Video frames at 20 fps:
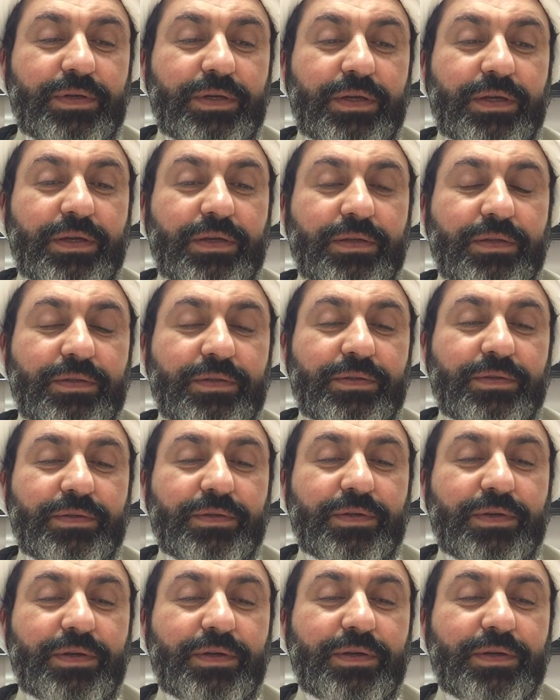
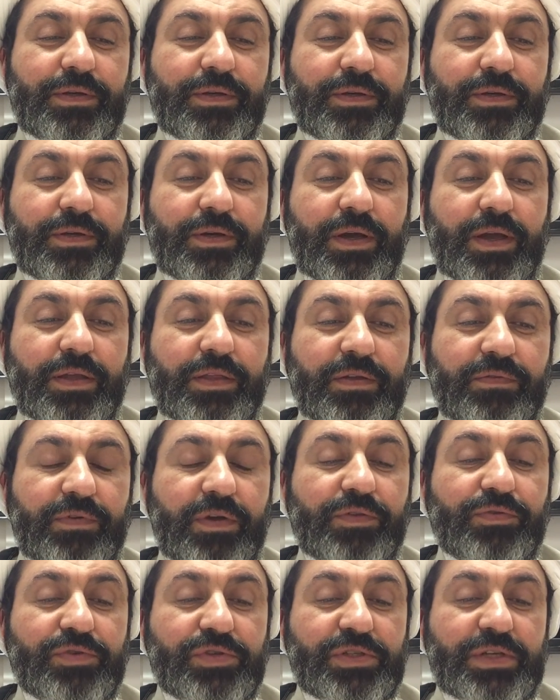in uh, kind of
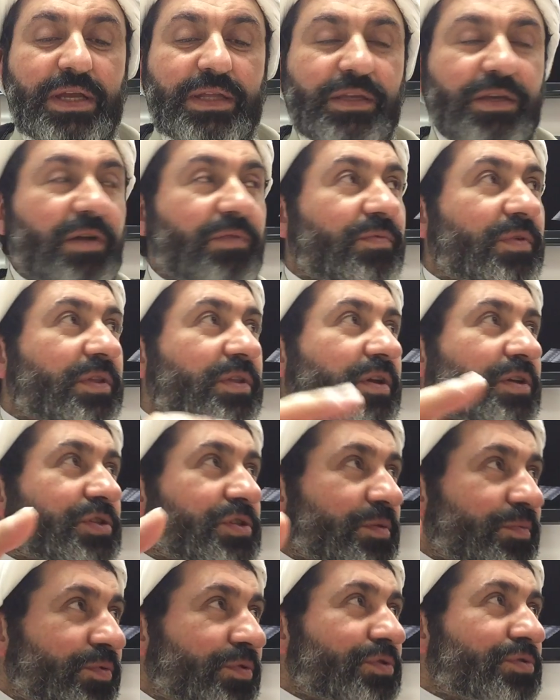understanding of what they are
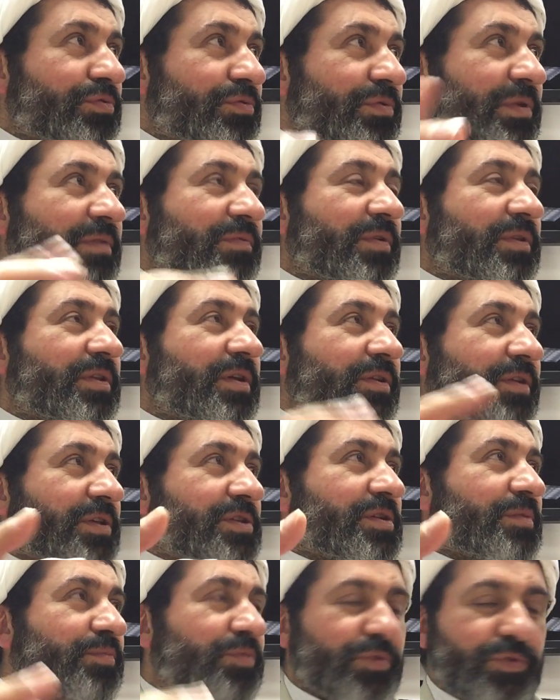supposed to do and what they are
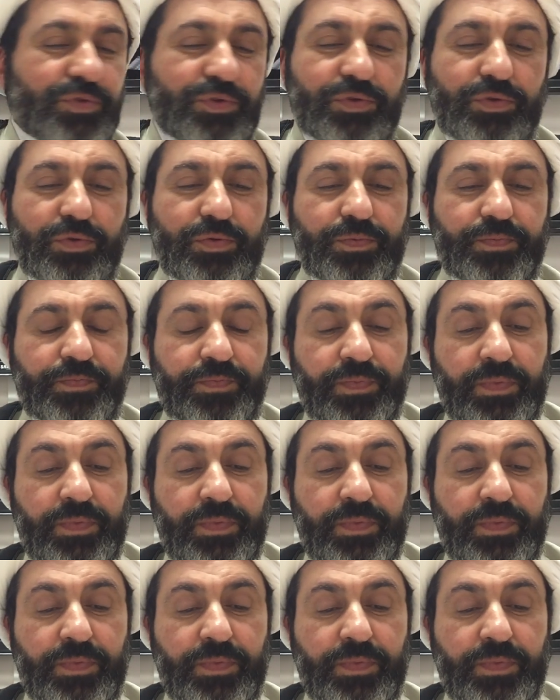not supposed to do.